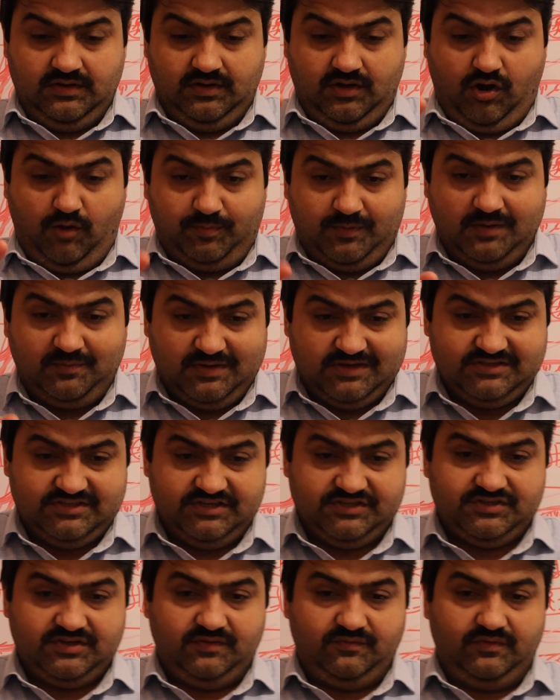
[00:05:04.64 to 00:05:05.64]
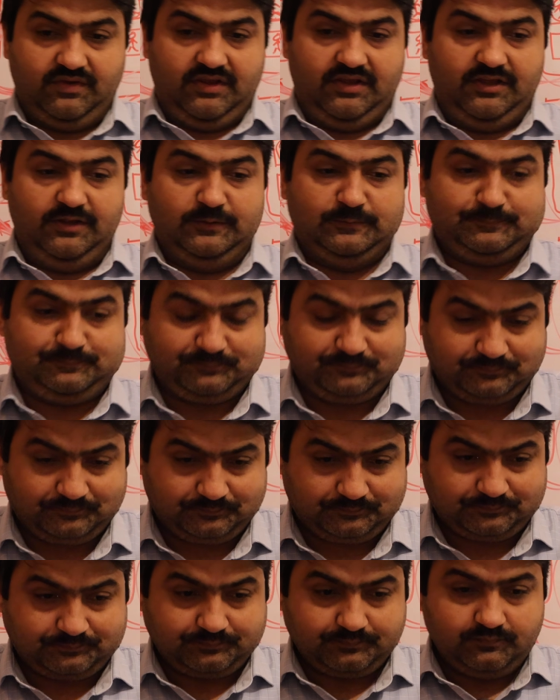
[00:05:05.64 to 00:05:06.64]
Optimization way,
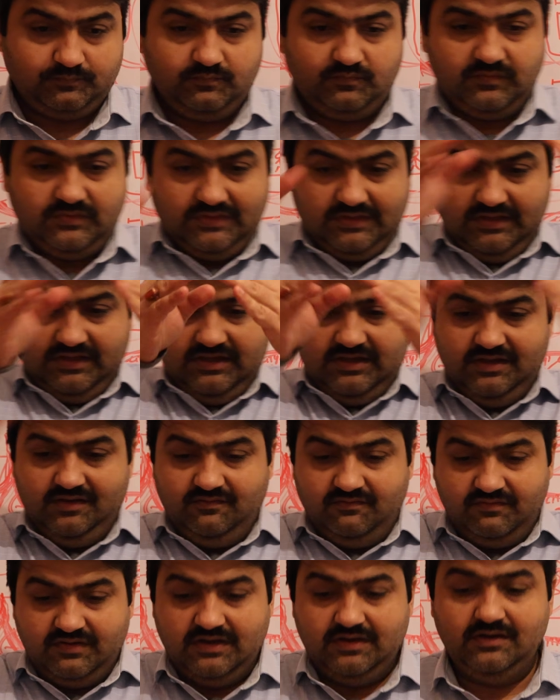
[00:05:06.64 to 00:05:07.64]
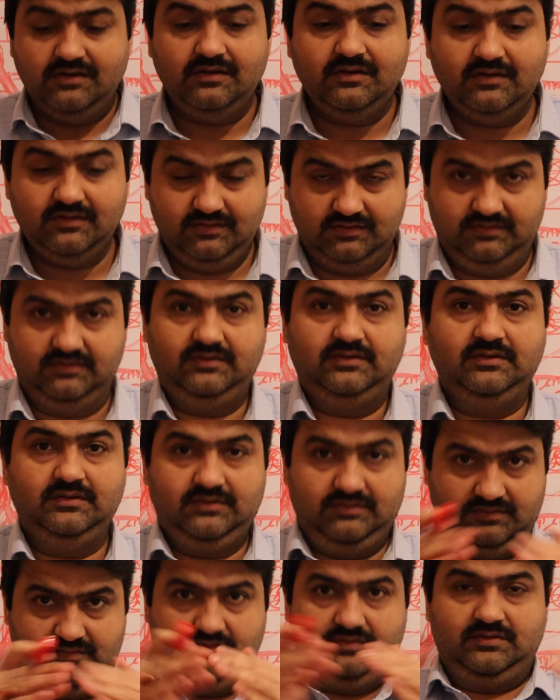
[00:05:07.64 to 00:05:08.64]
in one,
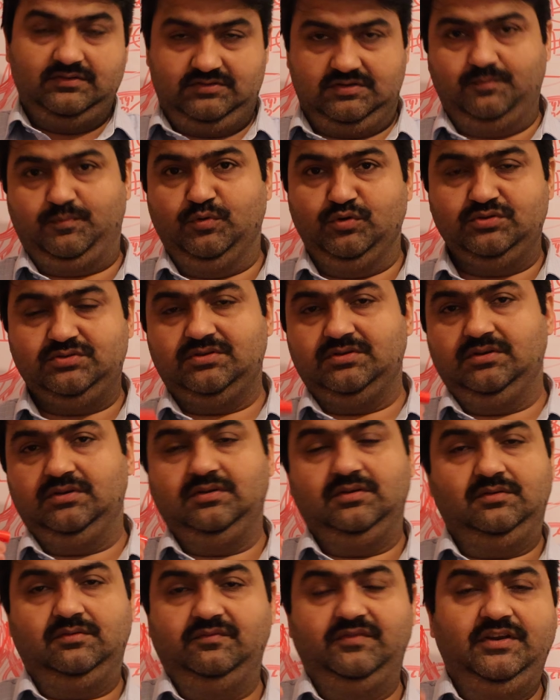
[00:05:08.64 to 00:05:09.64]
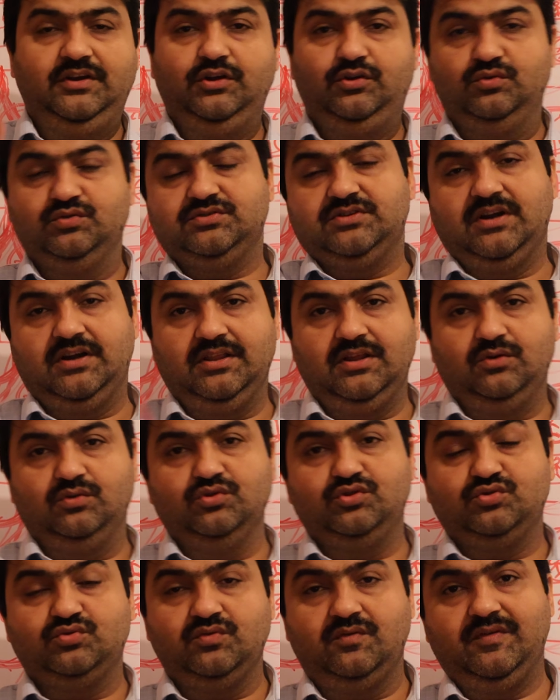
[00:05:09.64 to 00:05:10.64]
suppose we need to send the
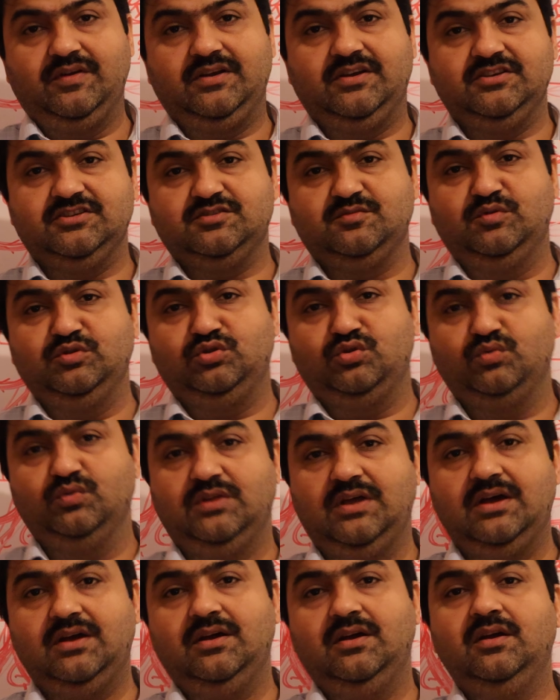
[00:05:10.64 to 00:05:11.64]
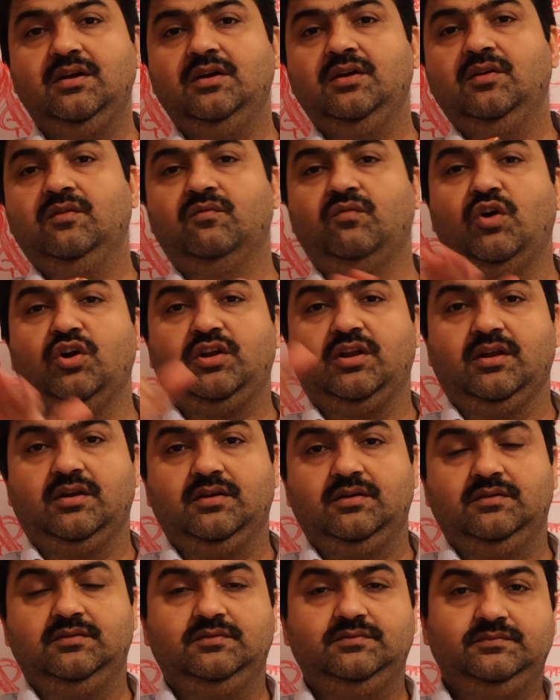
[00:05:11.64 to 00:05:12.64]
goods to our customer through the water,
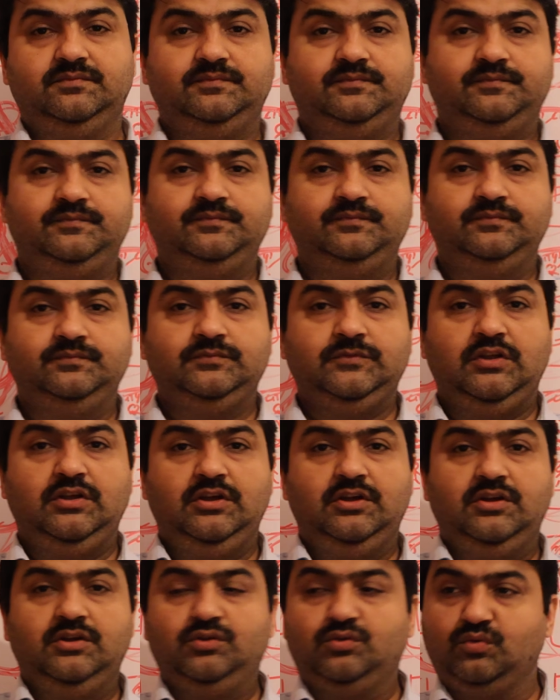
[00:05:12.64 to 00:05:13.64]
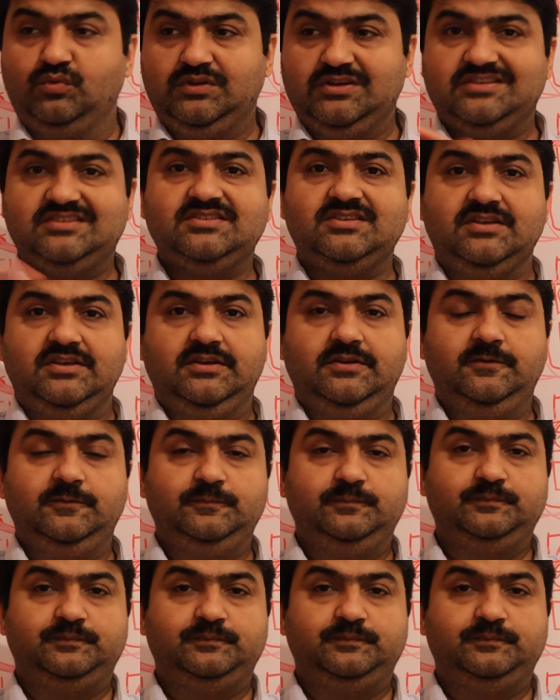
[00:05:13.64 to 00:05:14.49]
through the sea.